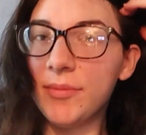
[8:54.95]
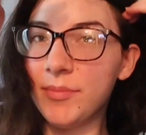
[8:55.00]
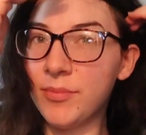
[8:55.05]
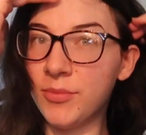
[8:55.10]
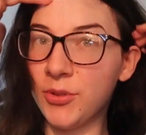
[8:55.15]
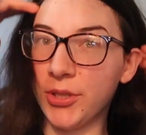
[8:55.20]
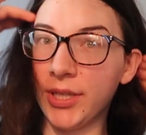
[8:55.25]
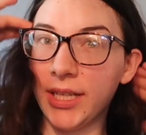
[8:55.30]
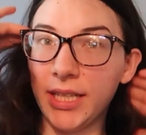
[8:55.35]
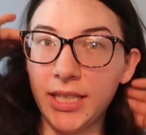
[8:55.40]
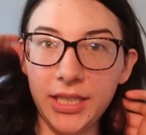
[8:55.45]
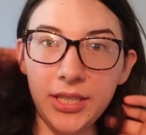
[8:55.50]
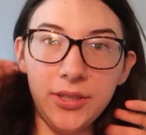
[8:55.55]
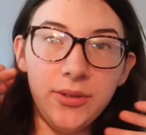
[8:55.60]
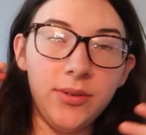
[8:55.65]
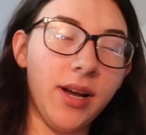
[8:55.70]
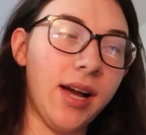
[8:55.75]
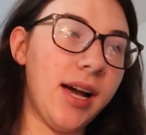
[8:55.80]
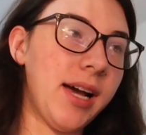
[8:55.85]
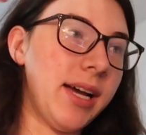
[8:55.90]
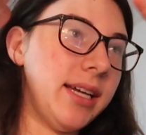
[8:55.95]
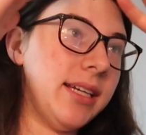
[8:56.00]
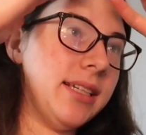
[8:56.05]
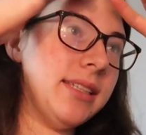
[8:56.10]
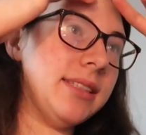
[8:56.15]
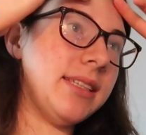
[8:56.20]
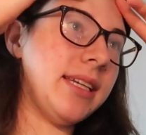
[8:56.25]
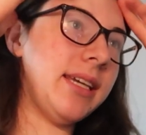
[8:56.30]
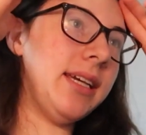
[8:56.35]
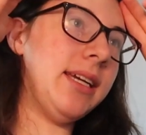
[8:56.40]
morning, you
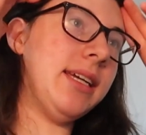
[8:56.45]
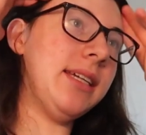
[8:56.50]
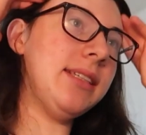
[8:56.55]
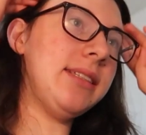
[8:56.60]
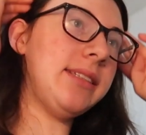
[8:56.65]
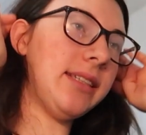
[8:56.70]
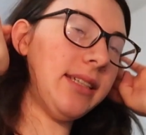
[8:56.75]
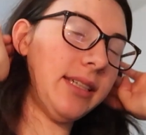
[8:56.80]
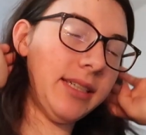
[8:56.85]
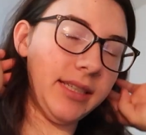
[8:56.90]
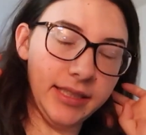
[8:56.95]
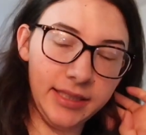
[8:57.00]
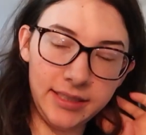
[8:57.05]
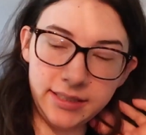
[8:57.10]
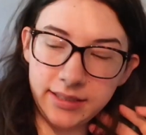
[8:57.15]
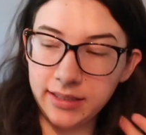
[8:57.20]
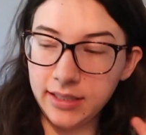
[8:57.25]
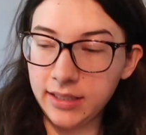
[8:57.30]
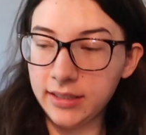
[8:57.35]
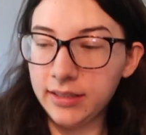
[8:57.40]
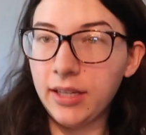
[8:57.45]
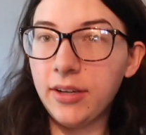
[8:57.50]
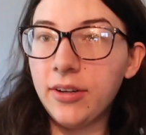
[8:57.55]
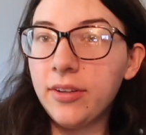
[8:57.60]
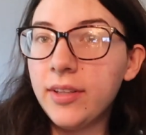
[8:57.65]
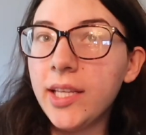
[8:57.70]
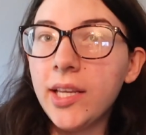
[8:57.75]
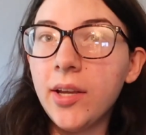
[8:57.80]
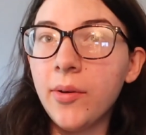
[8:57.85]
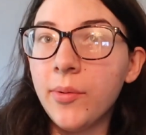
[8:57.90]
guys. It is
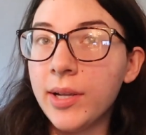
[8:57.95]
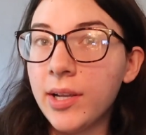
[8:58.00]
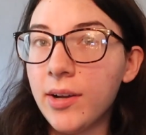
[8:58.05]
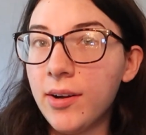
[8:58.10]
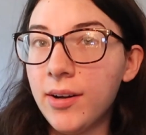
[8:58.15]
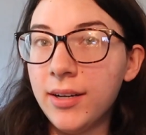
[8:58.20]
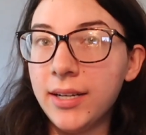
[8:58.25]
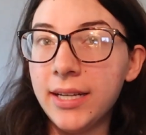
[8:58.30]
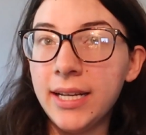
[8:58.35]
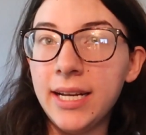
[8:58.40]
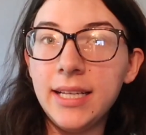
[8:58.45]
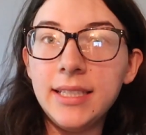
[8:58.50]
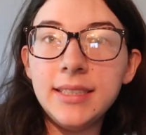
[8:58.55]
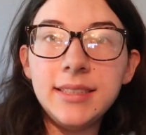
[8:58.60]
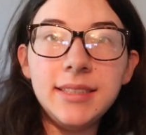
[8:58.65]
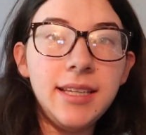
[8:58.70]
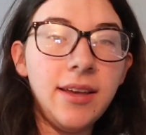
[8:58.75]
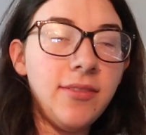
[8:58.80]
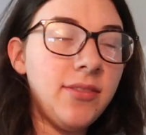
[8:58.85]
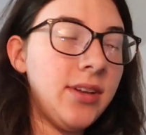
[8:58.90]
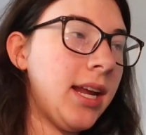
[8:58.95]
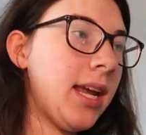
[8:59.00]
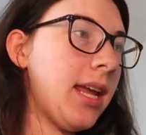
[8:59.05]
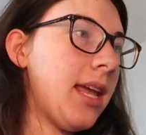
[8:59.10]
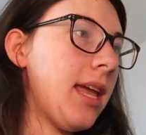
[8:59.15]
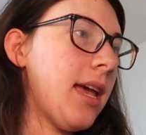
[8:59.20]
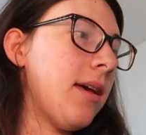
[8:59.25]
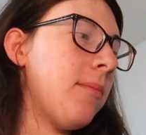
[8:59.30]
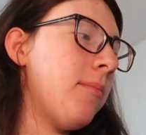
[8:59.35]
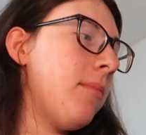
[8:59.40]
literally going on 7
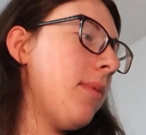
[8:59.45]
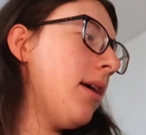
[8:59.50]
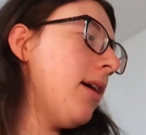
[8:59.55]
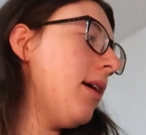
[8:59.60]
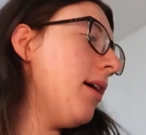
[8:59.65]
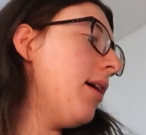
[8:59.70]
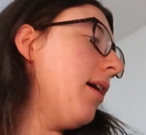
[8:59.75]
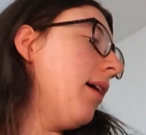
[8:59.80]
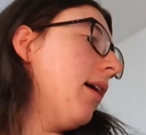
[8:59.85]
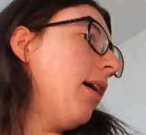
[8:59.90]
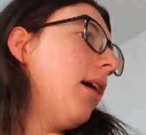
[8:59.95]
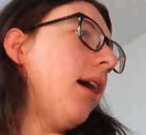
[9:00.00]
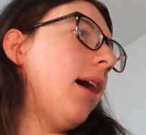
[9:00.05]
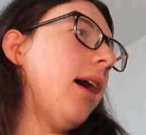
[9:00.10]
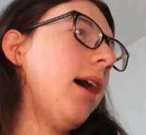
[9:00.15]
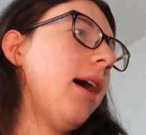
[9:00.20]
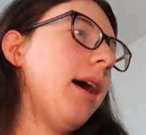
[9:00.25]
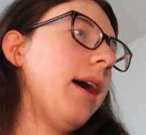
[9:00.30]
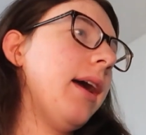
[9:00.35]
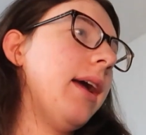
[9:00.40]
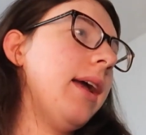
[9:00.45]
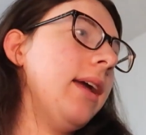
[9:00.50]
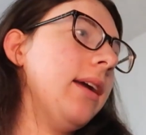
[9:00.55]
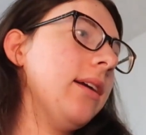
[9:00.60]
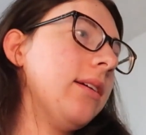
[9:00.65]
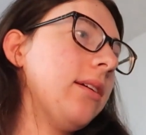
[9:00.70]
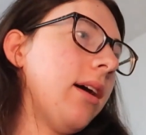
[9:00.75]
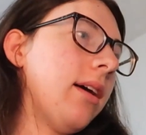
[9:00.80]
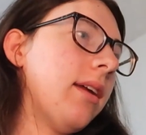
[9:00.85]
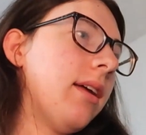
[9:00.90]
a.m.
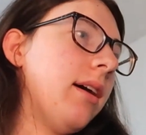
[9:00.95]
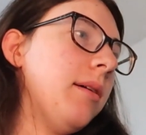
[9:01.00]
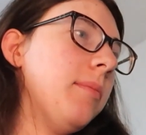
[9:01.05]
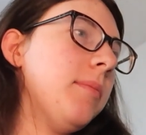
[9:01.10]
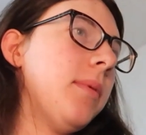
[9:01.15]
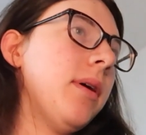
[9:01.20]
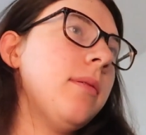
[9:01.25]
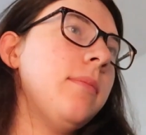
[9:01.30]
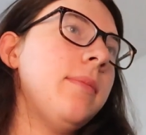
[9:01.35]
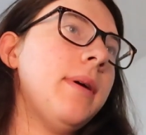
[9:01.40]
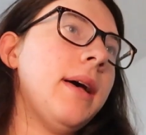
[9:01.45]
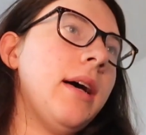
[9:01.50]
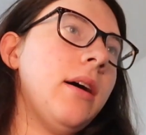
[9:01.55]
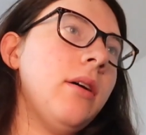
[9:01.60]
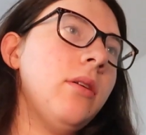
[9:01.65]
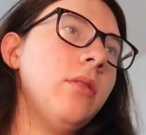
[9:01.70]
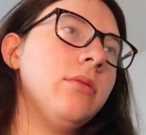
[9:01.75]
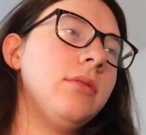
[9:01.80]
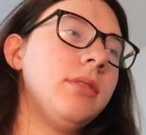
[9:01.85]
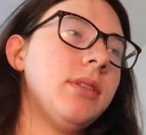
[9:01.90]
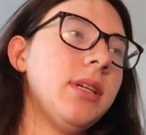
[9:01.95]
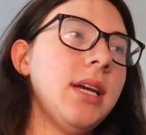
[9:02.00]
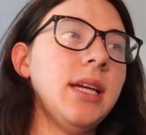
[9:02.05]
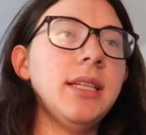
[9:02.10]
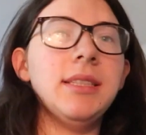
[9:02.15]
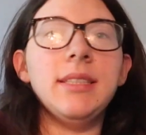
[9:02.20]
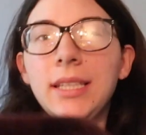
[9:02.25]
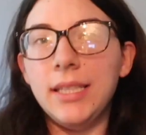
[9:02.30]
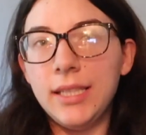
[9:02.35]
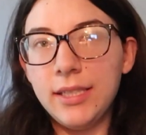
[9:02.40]
I got up about,
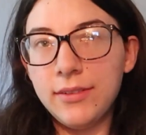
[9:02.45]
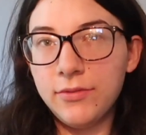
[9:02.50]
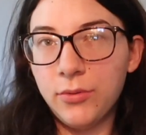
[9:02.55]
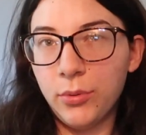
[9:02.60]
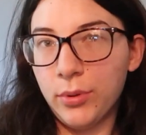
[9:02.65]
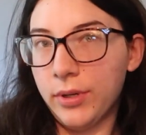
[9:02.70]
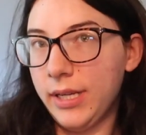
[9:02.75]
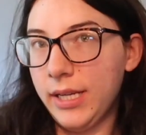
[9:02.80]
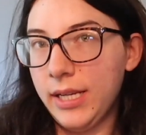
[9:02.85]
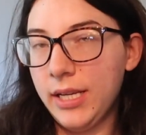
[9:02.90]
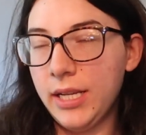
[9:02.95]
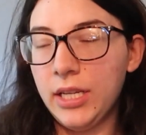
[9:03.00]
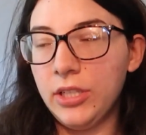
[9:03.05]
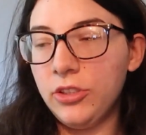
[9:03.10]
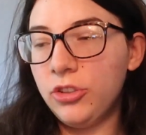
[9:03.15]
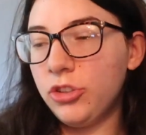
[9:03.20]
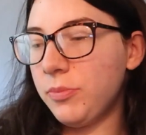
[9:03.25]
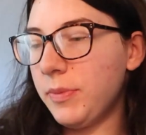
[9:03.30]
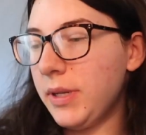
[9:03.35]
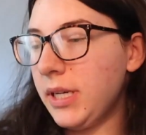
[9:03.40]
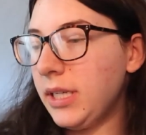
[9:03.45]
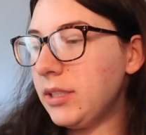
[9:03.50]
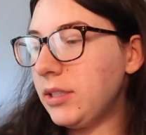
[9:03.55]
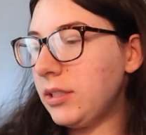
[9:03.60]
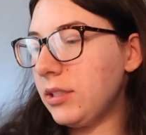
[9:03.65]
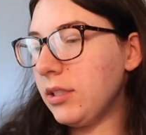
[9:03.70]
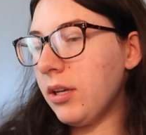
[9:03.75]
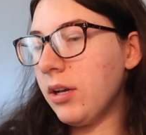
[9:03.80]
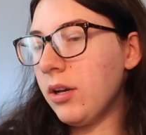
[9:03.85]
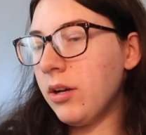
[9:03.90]
I'd say like 40-ish
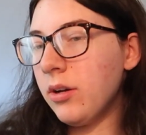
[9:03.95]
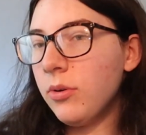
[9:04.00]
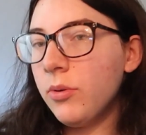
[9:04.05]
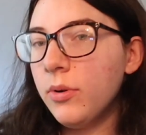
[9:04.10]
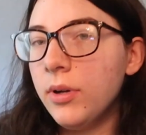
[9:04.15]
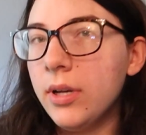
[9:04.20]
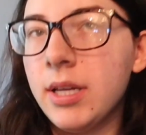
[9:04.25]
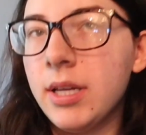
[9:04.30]
minutes ago,